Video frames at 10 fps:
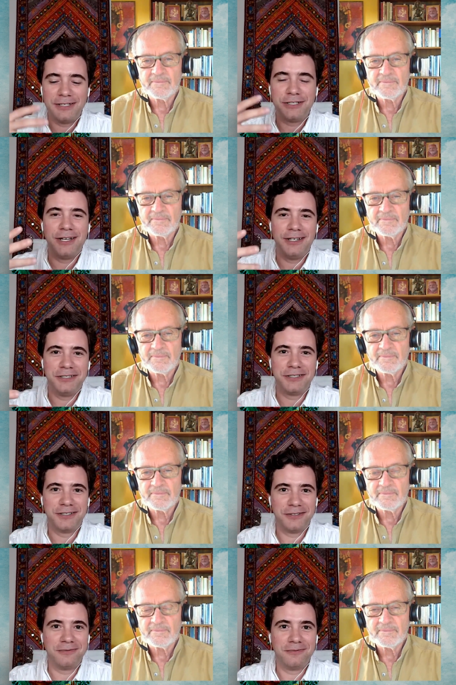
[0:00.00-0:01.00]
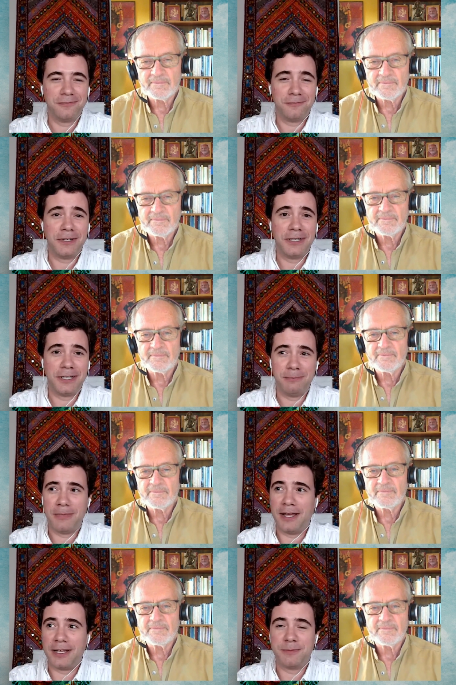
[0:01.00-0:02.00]
Speaker 1: change, really
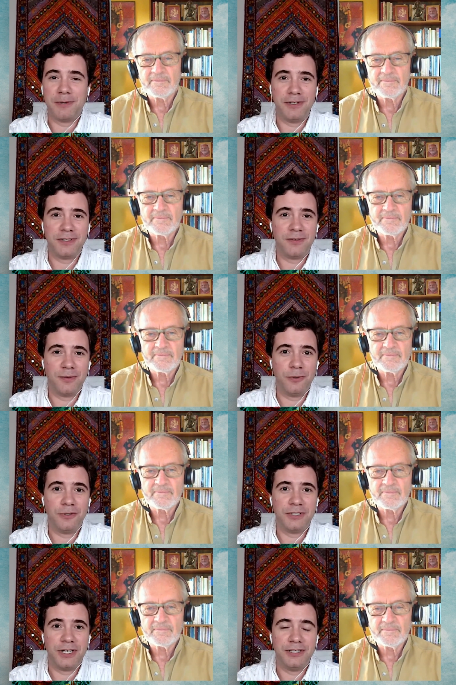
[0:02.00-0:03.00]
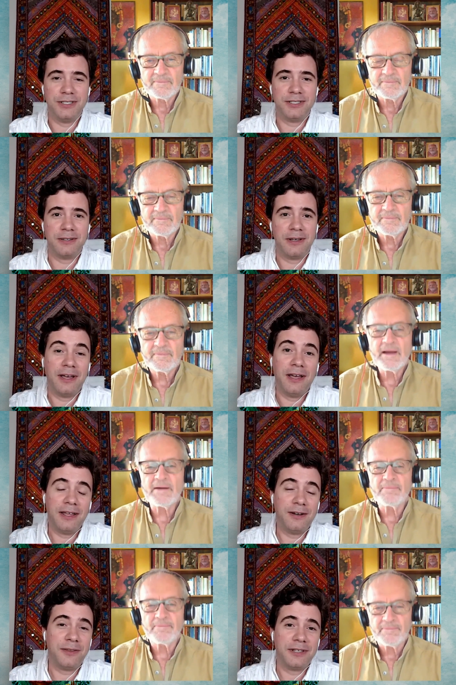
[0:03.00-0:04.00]
my experience of the world changes.
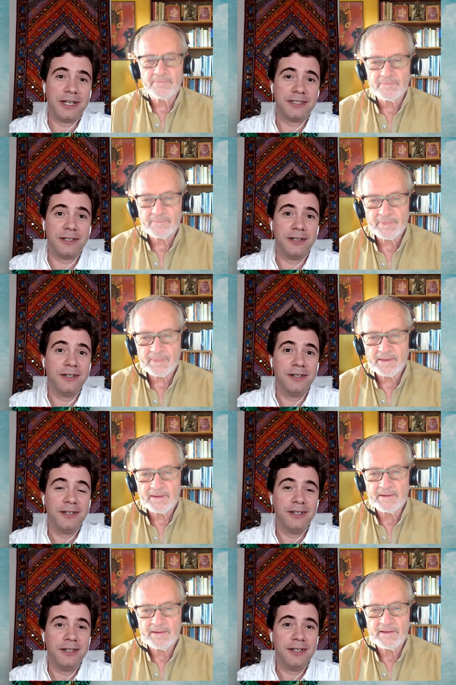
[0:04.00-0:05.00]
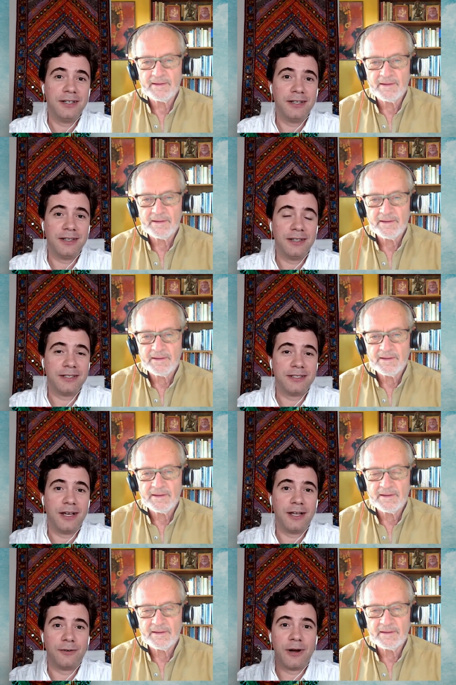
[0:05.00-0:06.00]
Yeah. I don't think
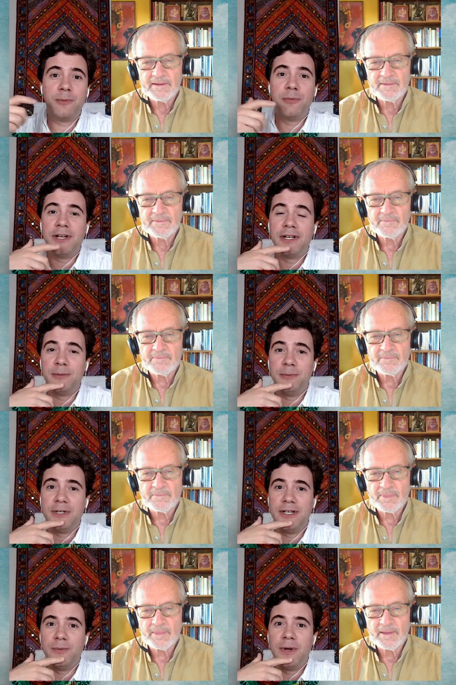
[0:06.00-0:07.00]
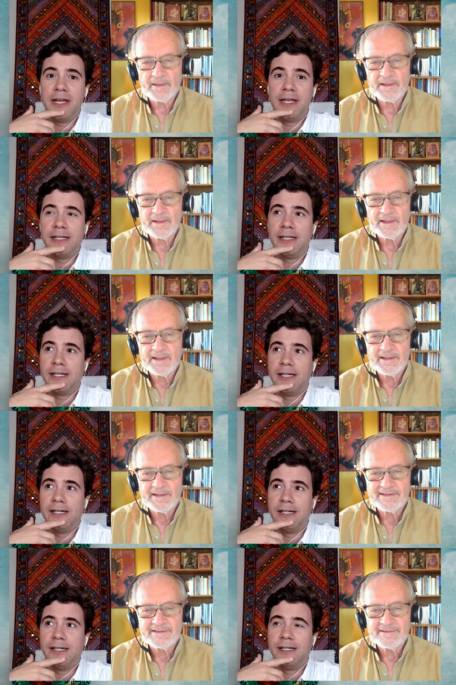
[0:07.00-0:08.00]
that's not groundbreaking, but in a way,
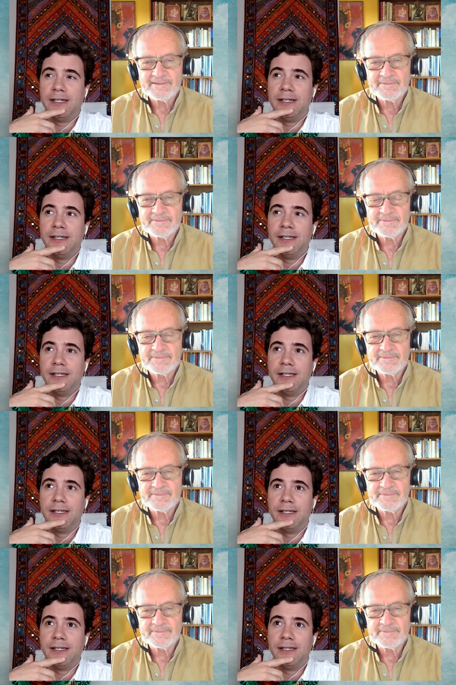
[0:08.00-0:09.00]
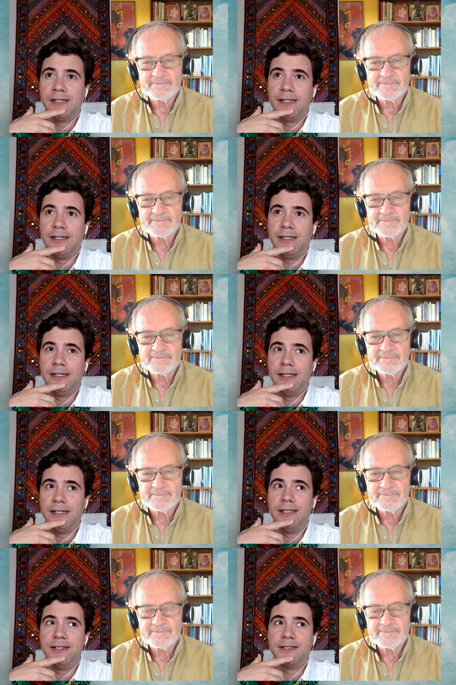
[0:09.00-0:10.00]

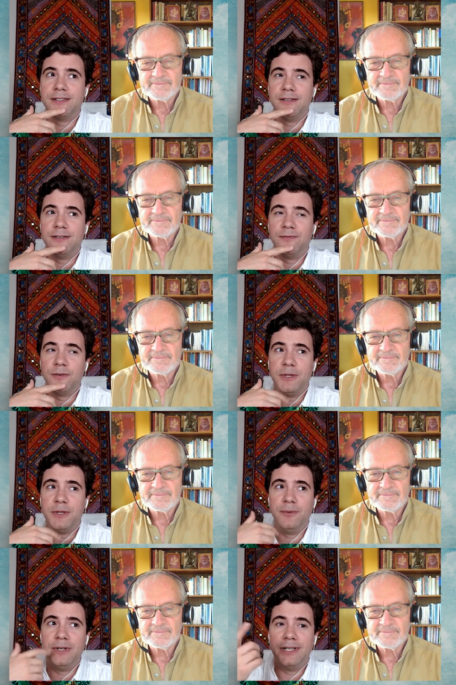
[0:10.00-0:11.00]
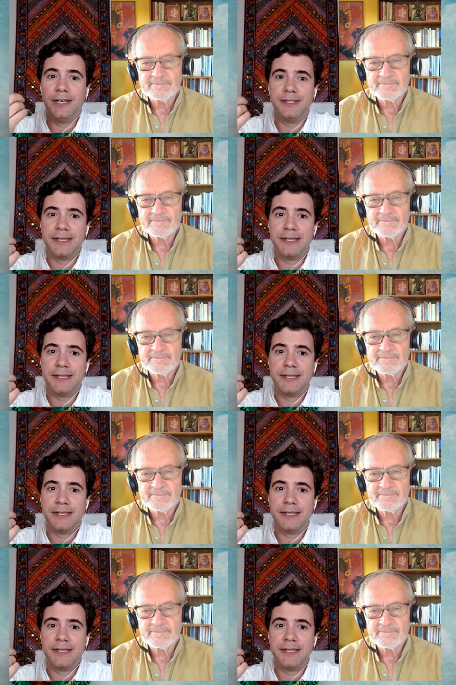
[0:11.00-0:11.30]
it is for me to realize